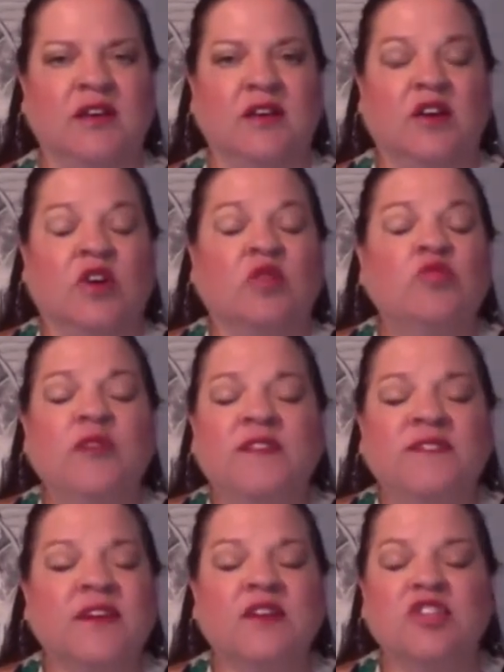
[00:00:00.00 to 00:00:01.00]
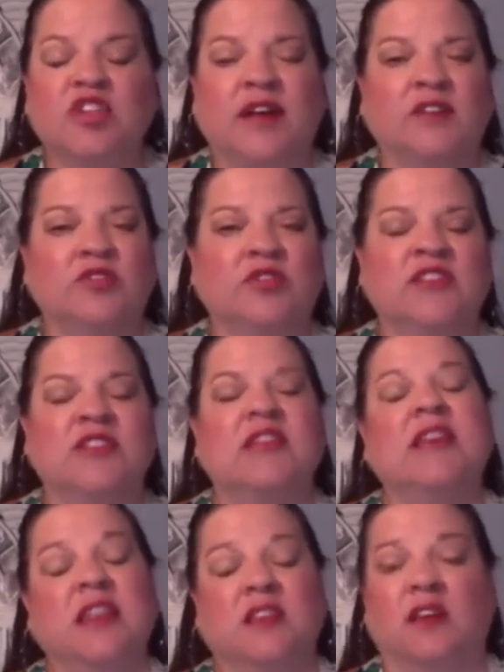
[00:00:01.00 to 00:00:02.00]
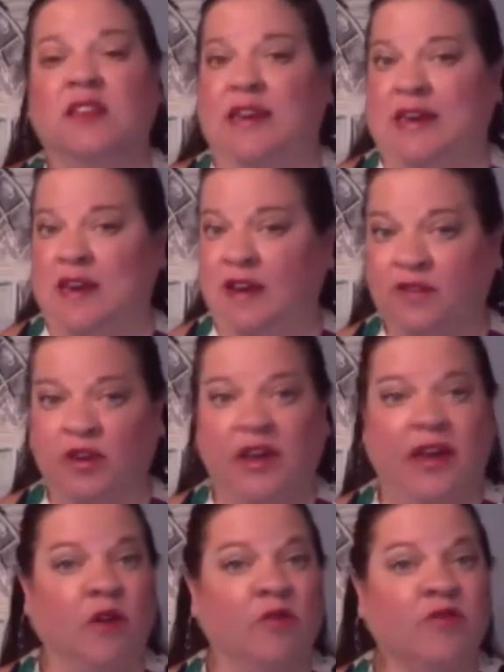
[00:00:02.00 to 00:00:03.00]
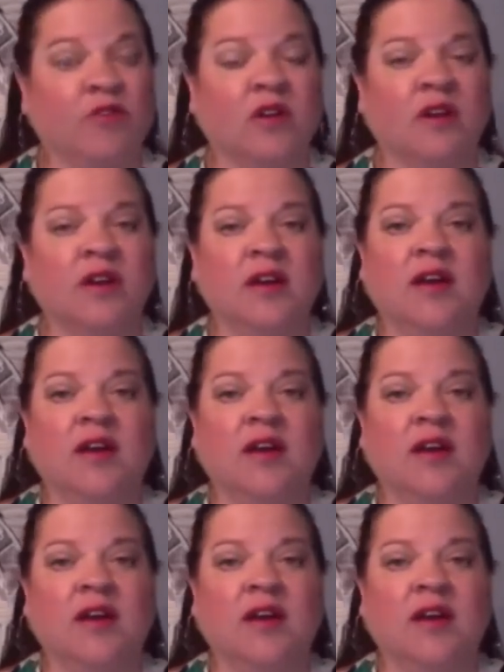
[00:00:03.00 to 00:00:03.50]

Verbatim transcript: horrific childhoods that they thought they'd never get over.